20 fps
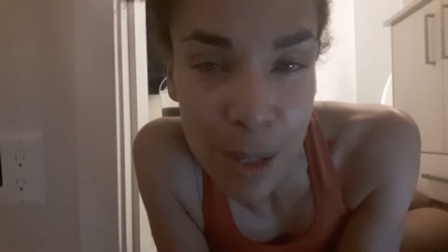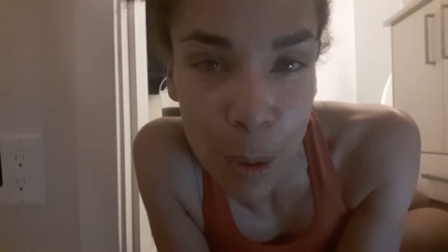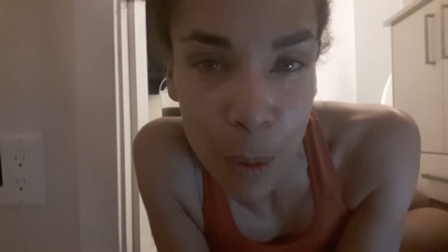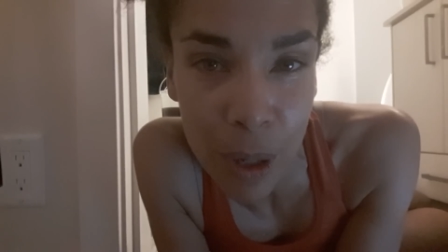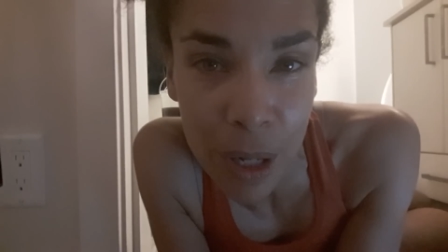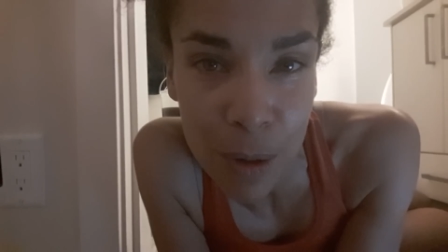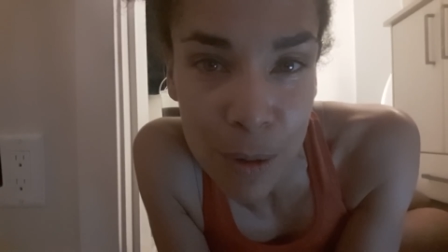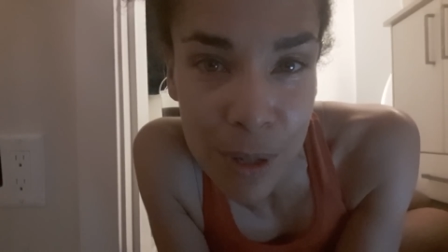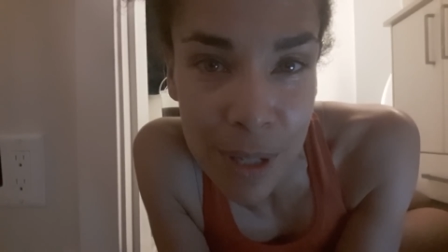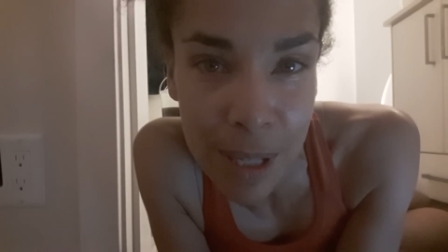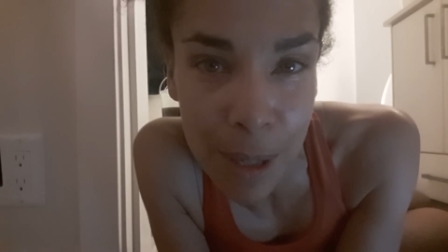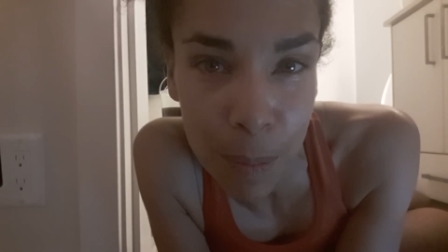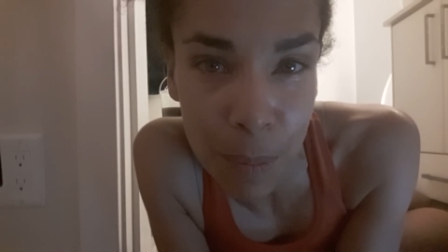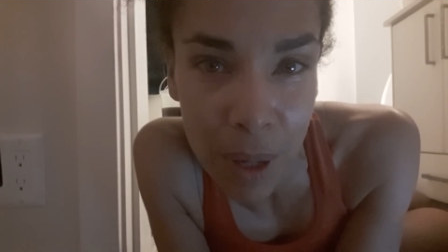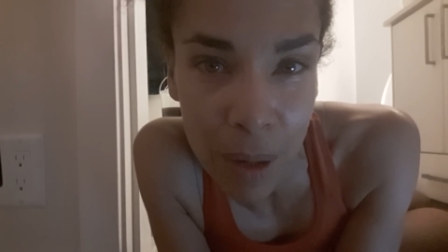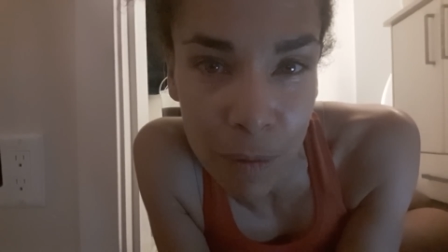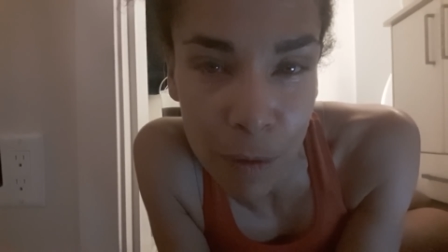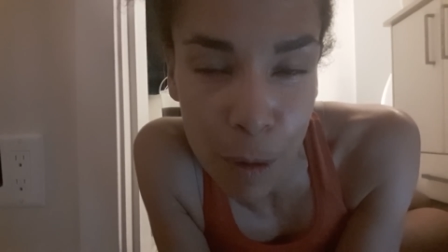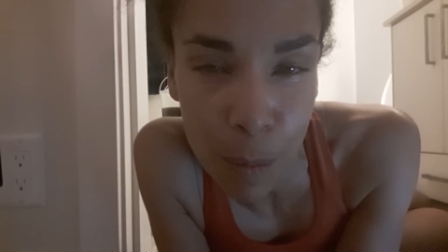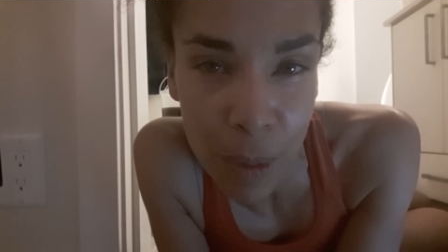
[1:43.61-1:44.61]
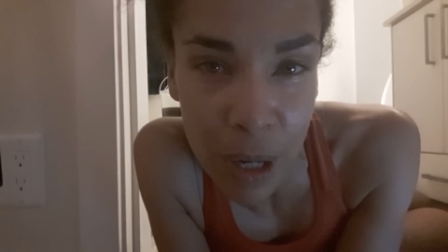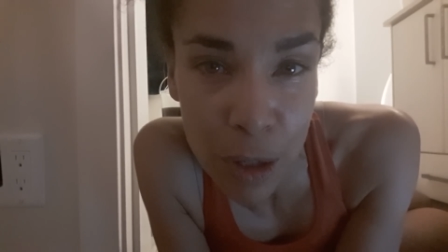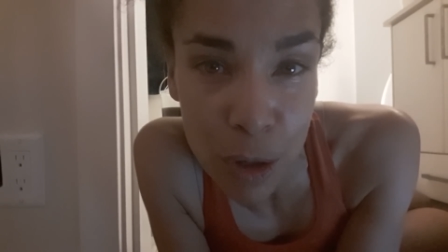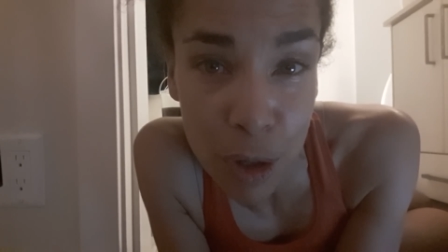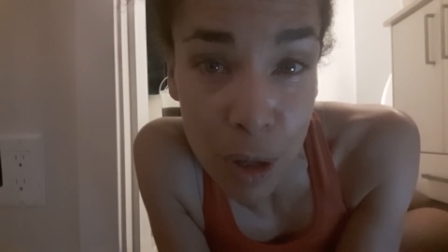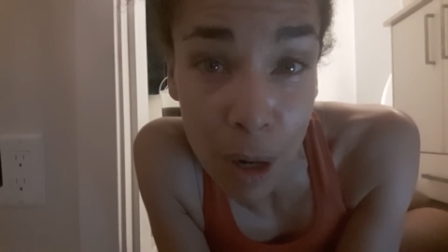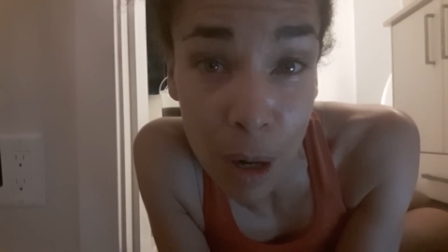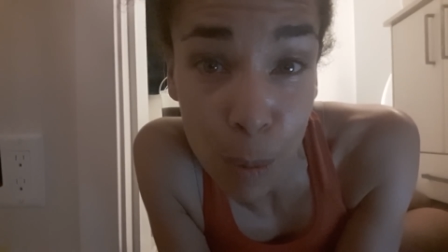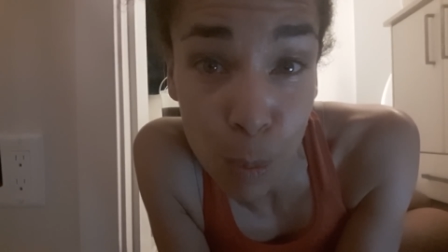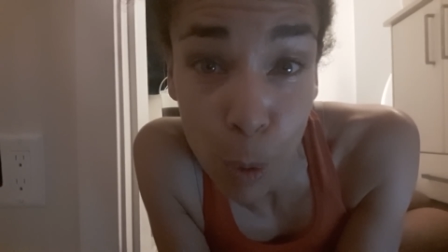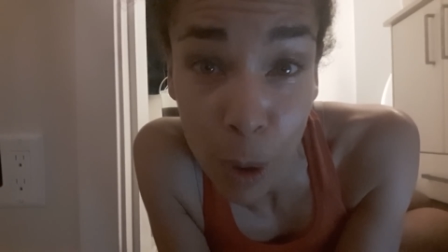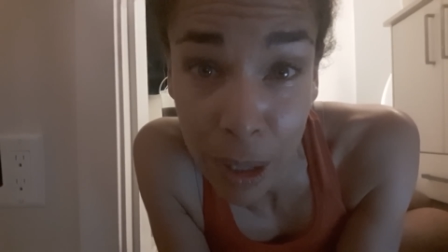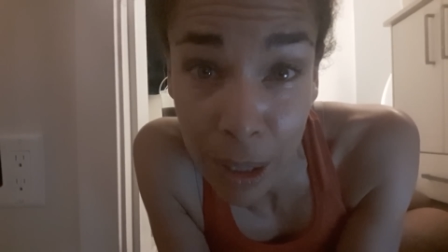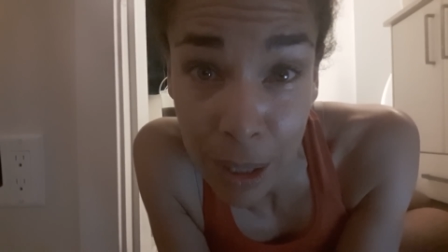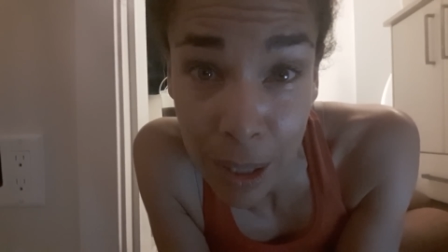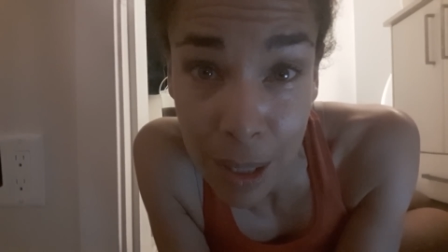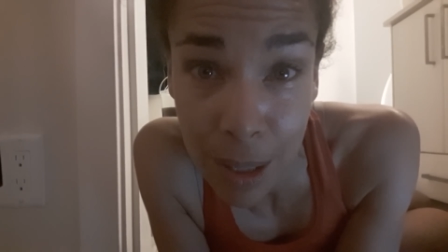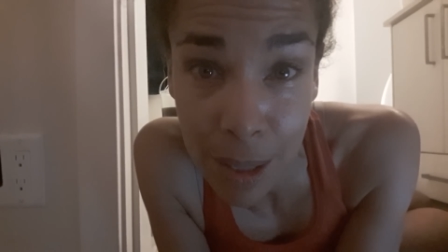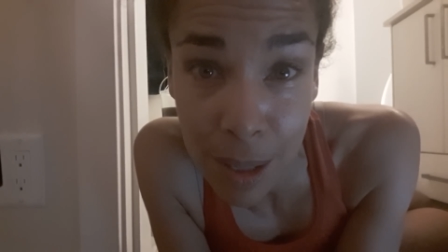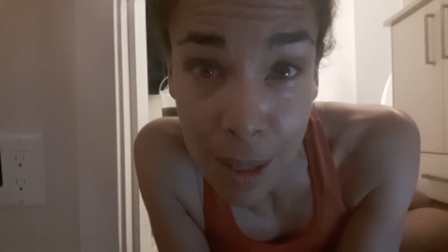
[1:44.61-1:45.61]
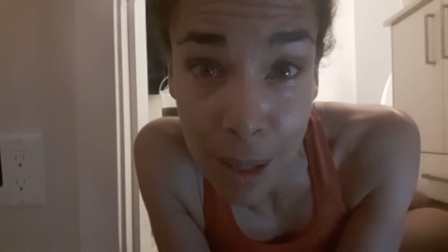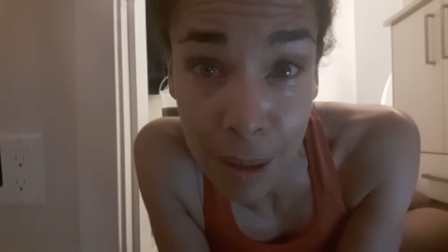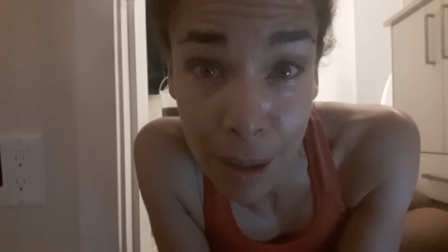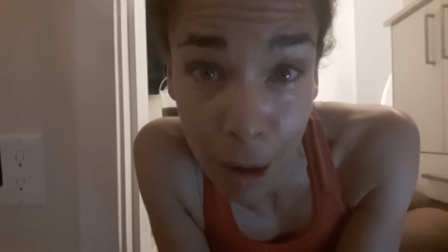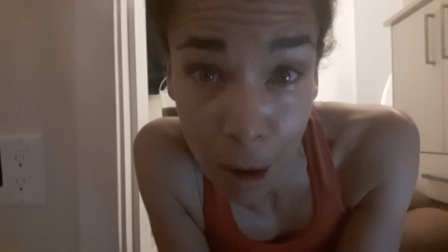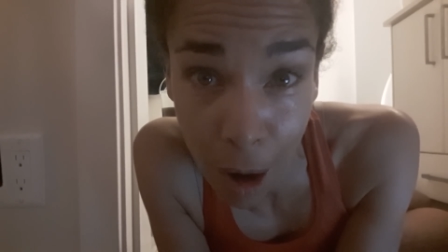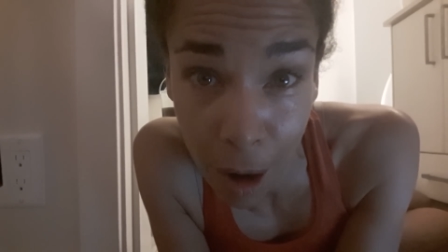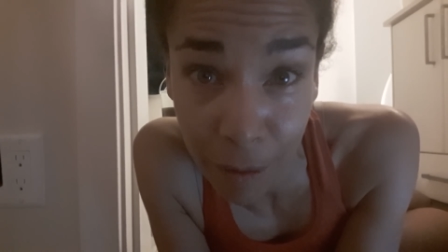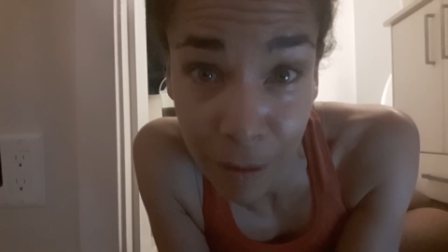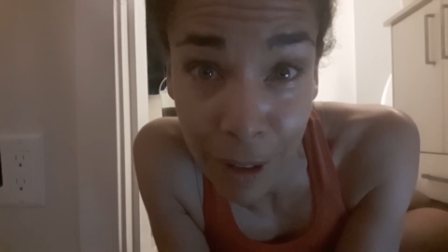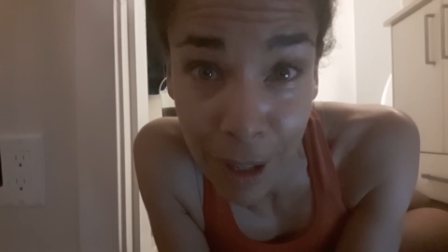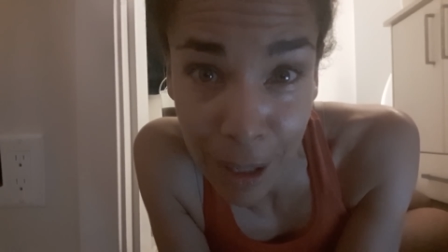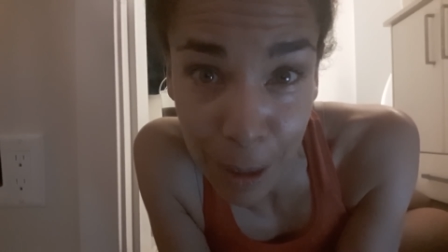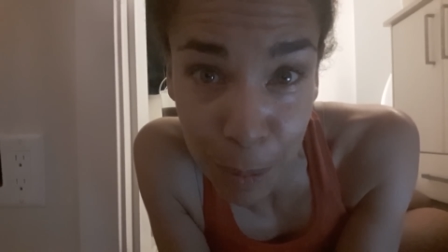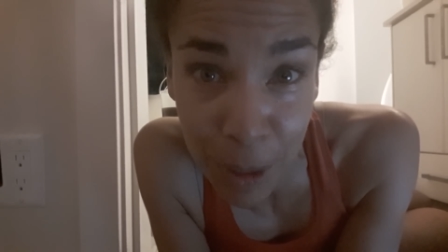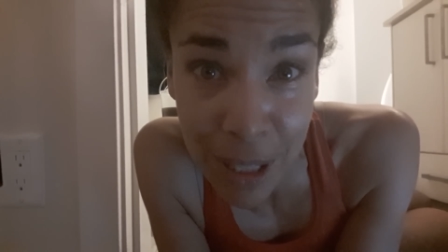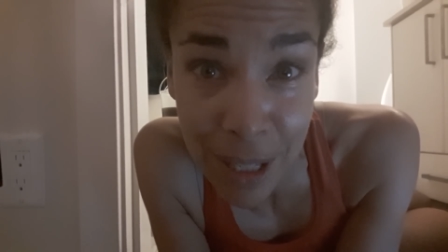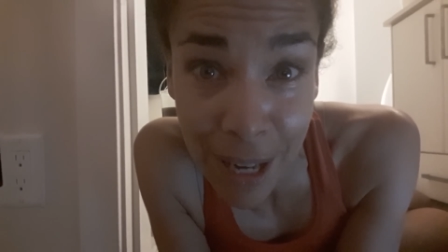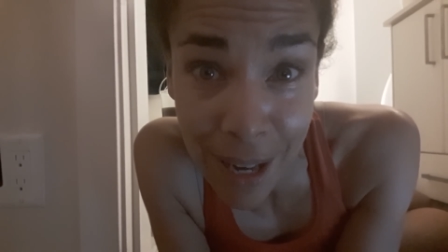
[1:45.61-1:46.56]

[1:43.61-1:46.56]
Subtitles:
So here's some information on what it is that the coffee enema